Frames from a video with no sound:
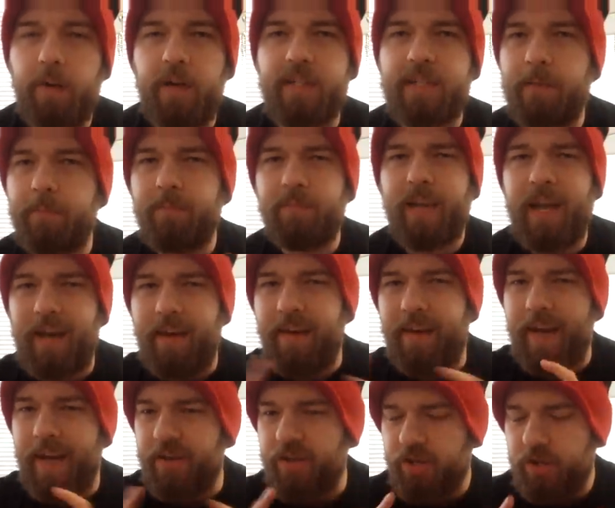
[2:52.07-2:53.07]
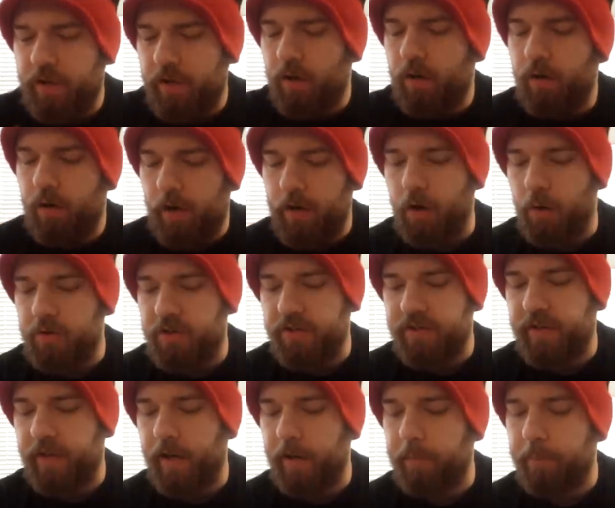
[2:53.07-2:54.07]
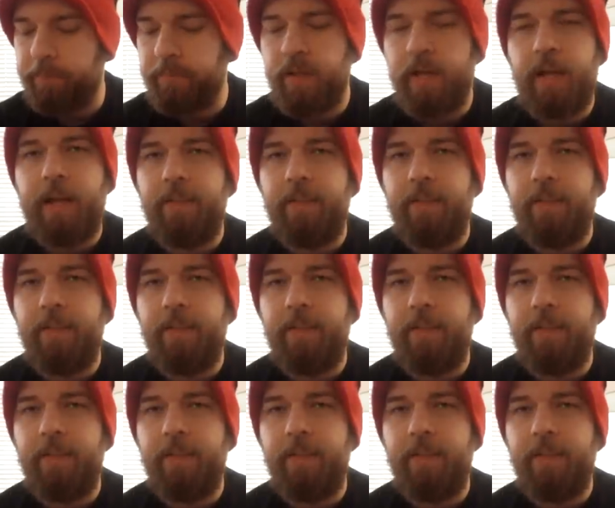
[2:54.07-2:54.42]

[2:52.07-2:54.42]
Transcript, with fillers: but something kind of niche, you know, a Yoshi's game.